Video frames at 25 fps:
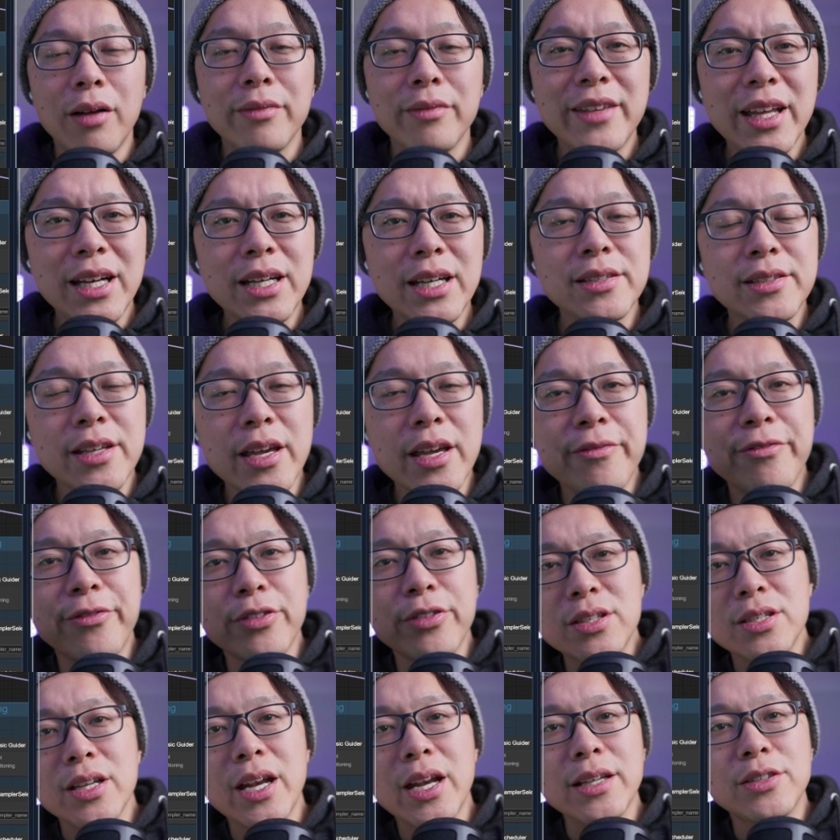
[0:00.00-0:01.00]
That is it for
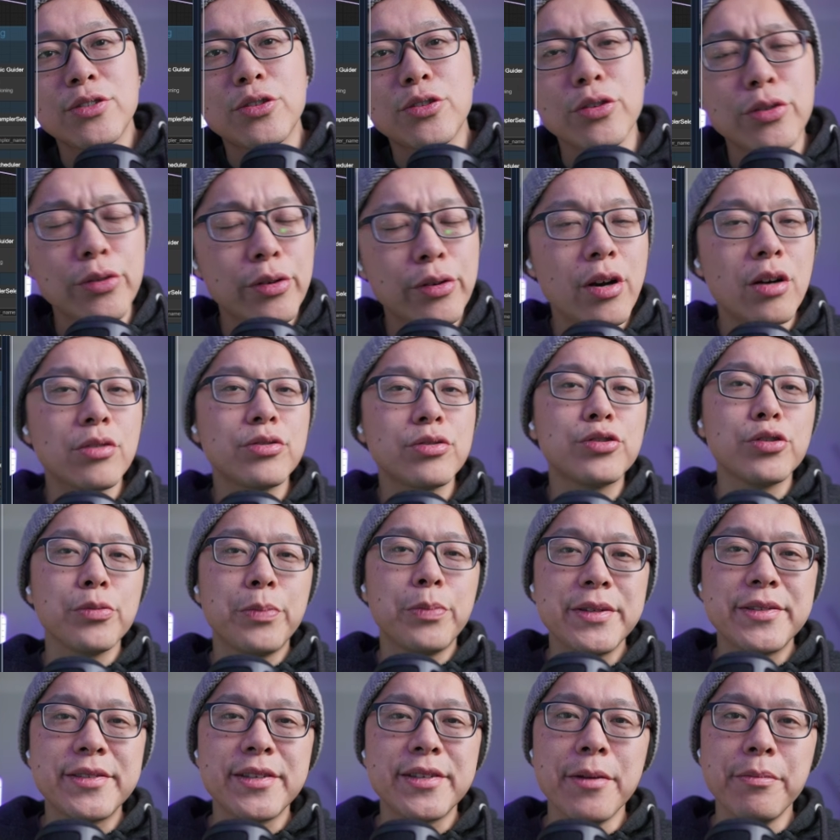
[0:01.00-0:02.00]
today's tutorial. Super
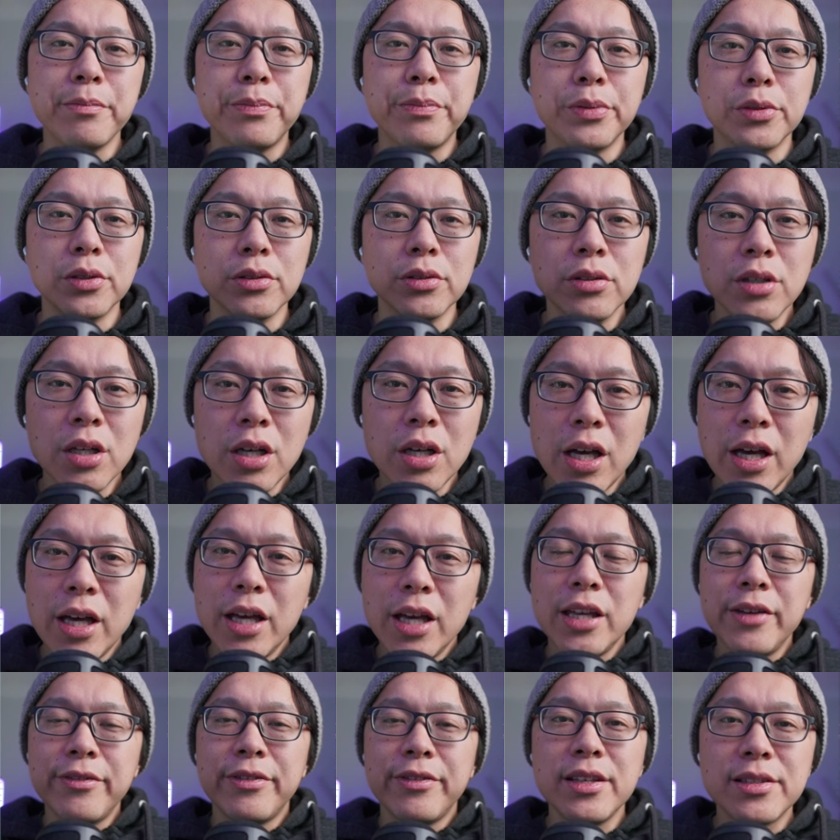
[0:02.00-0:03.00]
simple.
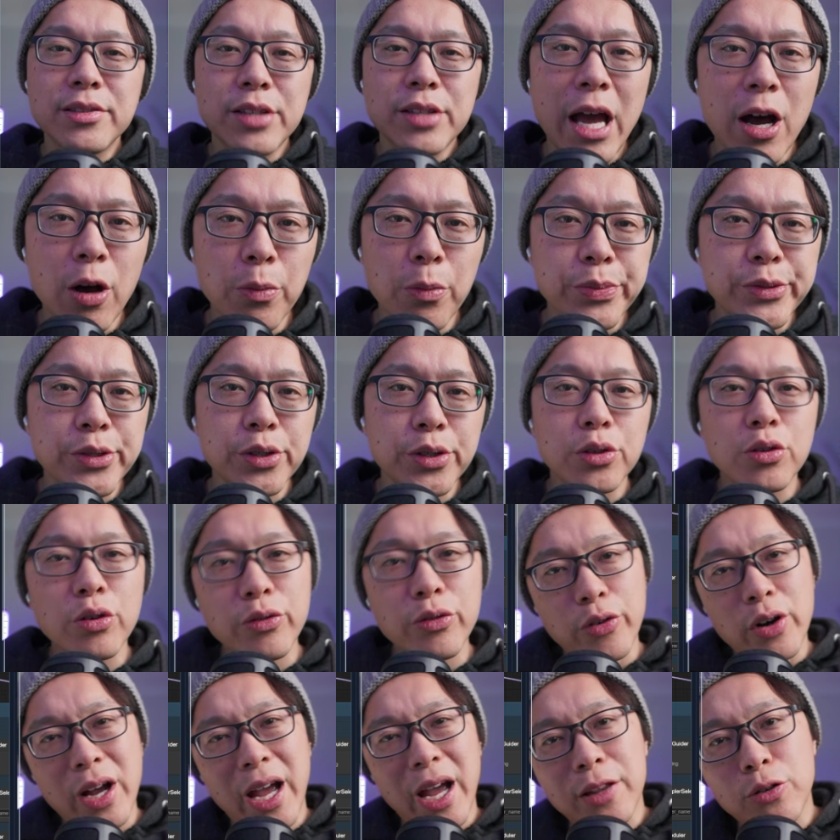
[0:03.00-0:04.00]
If this helps you, don't
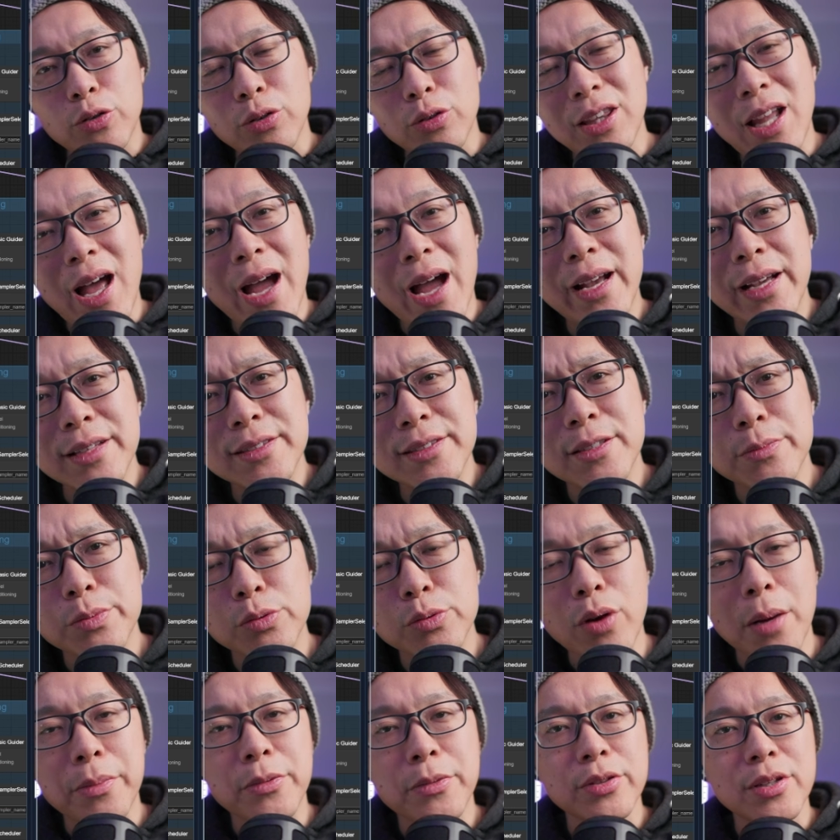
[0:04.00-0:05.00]
forget to like and
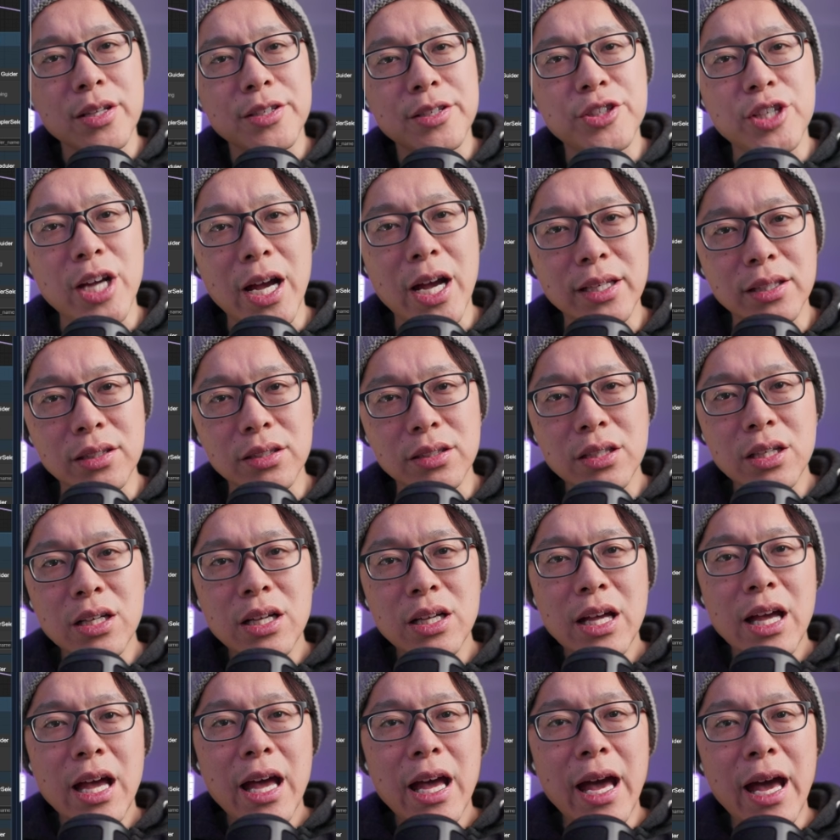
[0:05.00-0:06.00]
subscribe to the channel.
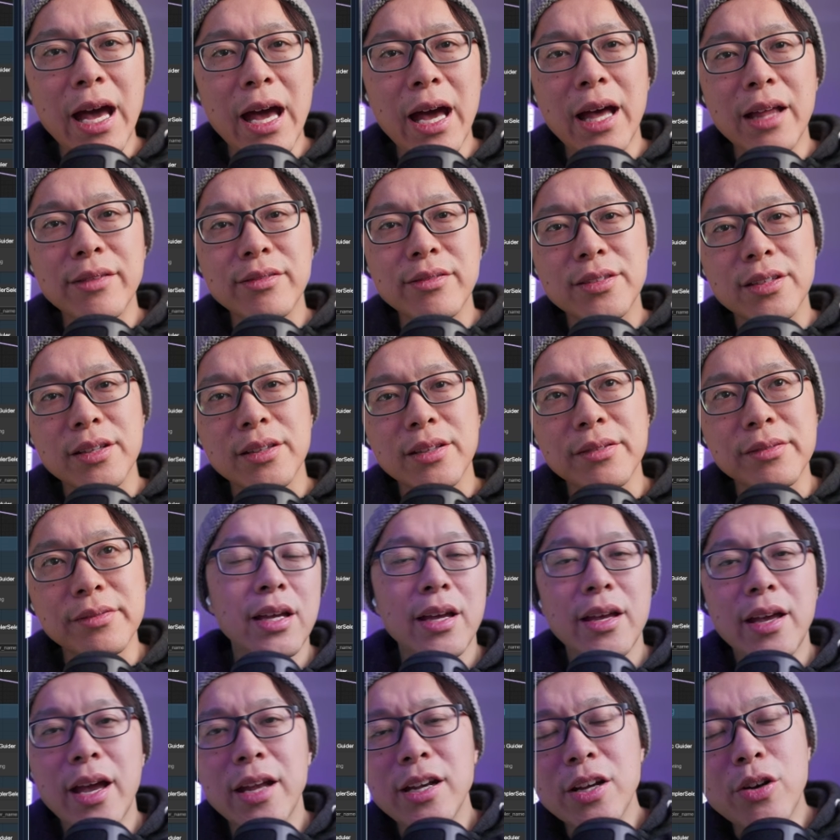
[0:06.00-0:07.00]
And
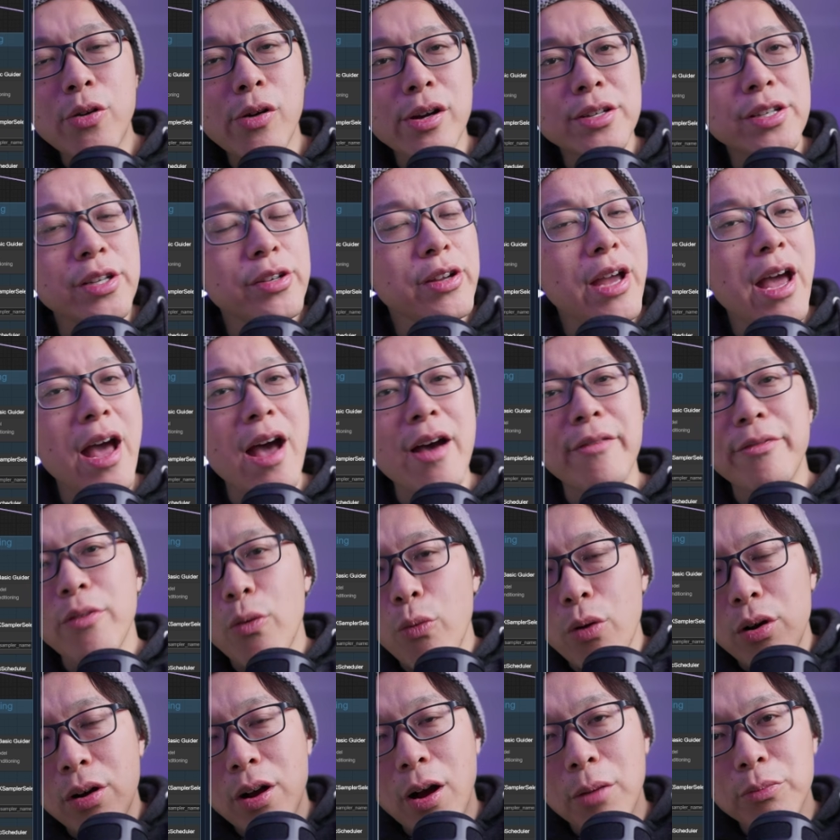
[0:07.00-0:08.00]
any question you have,
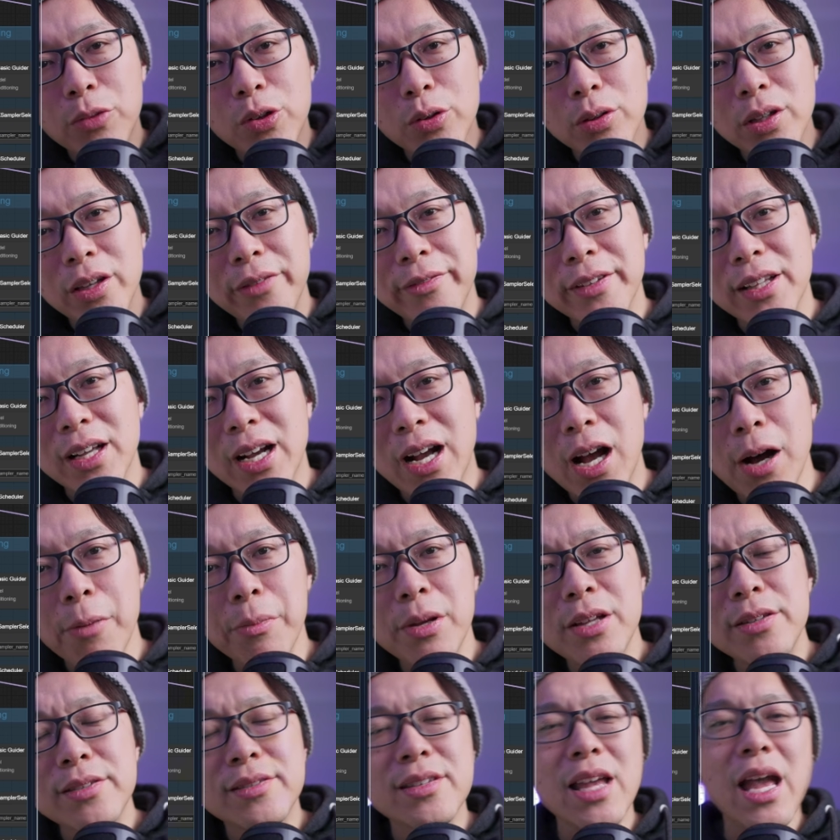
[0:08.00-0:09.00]
welcome to leave in the
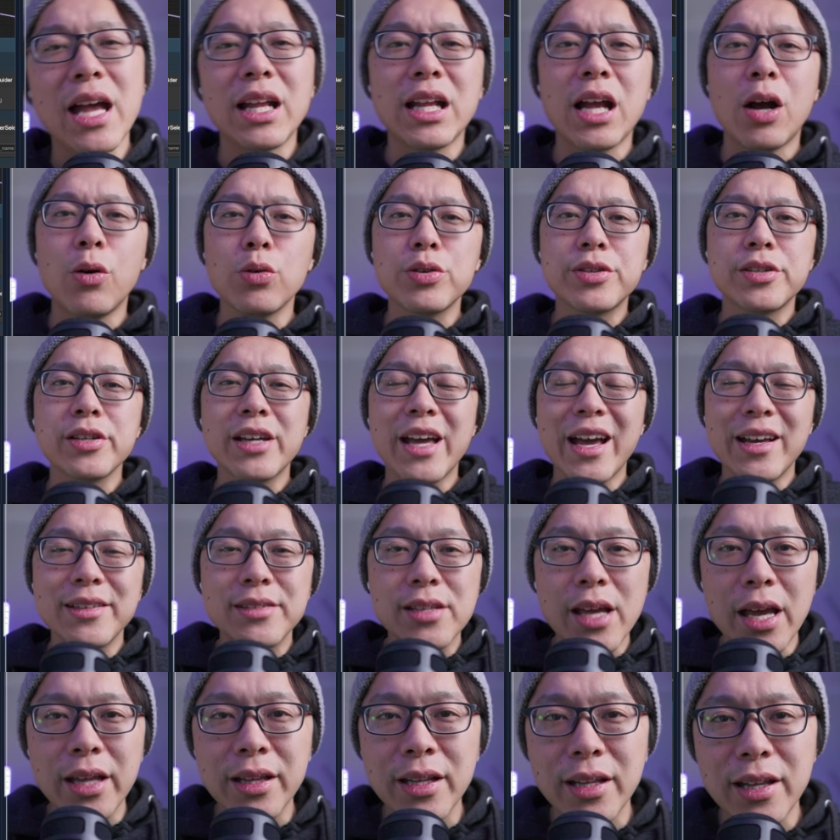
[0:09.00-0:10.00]
comments. And I will see you guys
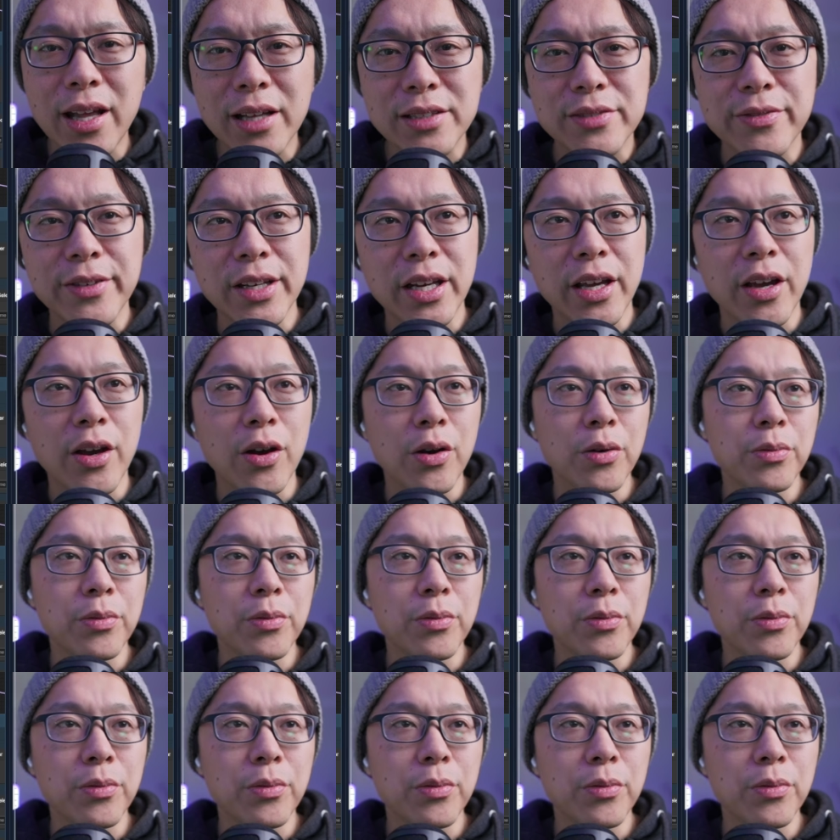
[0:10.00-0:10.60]
in the next video.